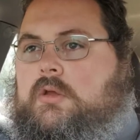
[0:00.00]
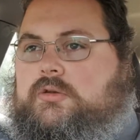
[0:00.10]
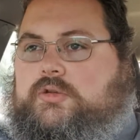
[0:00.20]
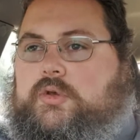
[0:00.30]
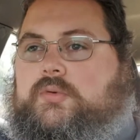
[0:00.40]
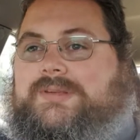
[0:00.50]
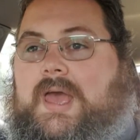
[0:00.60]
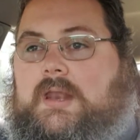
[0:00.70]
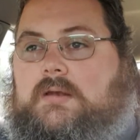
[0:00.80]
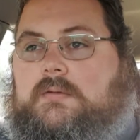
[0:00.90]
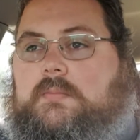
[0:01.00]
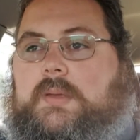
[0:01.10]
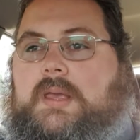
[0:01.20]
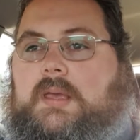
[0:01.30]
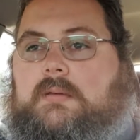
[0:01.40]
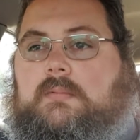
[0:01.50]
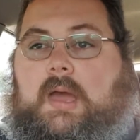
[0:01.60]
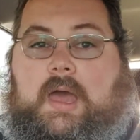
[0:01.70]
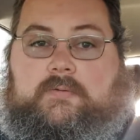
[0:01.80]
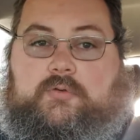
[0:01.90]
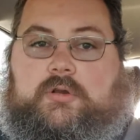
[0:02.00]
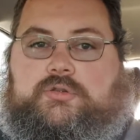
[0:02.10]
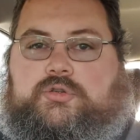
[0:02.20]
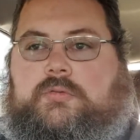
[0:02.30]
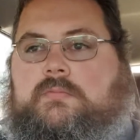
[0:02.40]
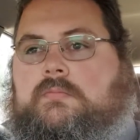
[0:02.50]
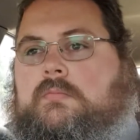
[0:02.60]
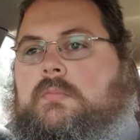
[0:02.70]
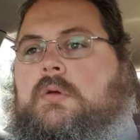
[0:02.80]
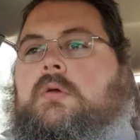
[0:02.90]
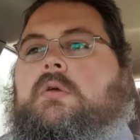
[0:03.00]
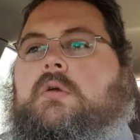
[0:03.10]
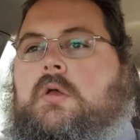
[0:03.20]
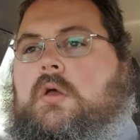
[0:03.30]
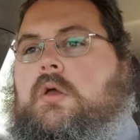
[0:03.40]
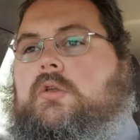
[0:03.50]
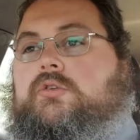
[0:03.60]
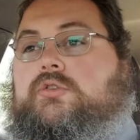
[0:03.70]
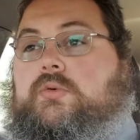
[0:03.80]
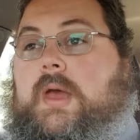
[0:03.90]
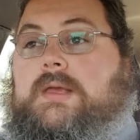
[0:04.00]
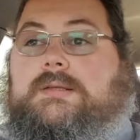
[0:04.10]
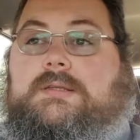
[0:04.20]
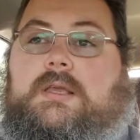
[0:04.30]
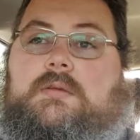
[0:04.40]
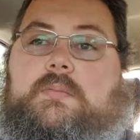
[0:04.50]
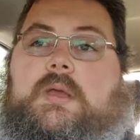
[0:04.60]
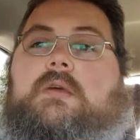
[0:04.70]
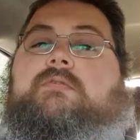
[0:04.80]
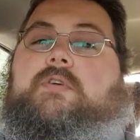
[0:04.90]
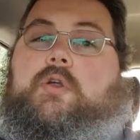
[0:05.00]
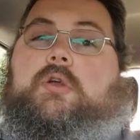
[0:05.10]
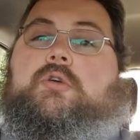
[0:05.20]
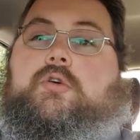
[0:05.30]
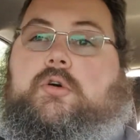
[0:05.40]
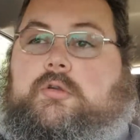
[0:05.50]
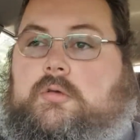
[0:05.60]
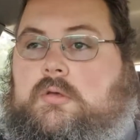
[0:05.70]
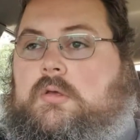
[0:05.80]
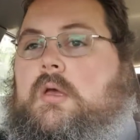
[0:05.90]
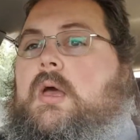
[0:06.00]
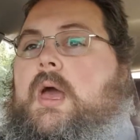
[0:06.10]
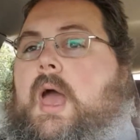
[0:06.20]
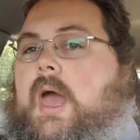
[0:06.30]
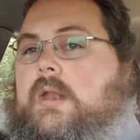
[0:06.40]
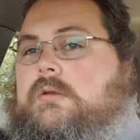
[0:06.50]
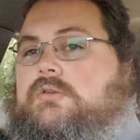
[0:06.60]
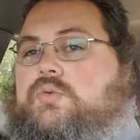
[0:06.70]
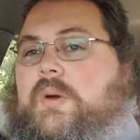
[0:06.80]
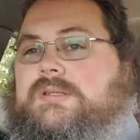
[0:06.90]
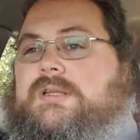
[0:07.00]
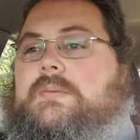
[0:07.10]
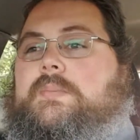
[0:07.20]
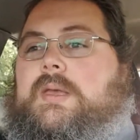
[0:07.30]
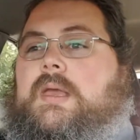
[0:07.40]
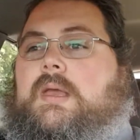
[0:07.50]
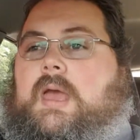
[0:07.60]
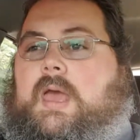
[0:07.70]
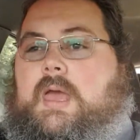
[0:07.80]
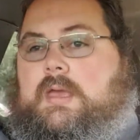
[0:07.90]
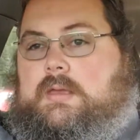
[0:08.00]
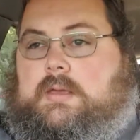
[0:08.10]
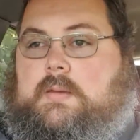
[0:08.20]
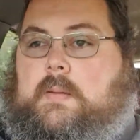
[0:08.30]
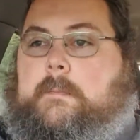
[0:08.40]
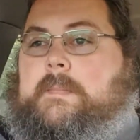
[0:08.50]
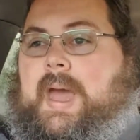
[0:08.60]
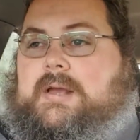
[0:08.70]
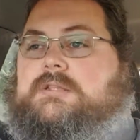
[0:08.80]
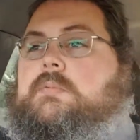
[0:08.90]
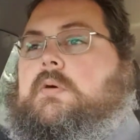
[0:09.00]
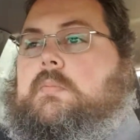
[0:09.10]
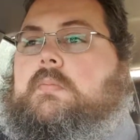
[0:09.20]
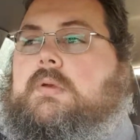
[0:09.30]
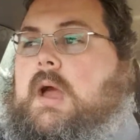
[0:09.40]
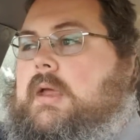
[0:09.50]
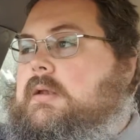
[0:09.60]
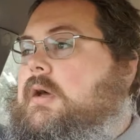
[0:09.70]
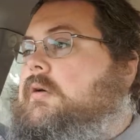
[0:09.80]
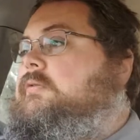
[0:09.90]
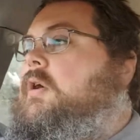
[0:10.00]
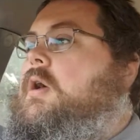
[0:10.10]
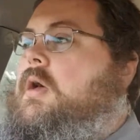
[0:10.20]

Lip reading: to 10 being average, to 18 being very good, and 20 being a maximum kind of,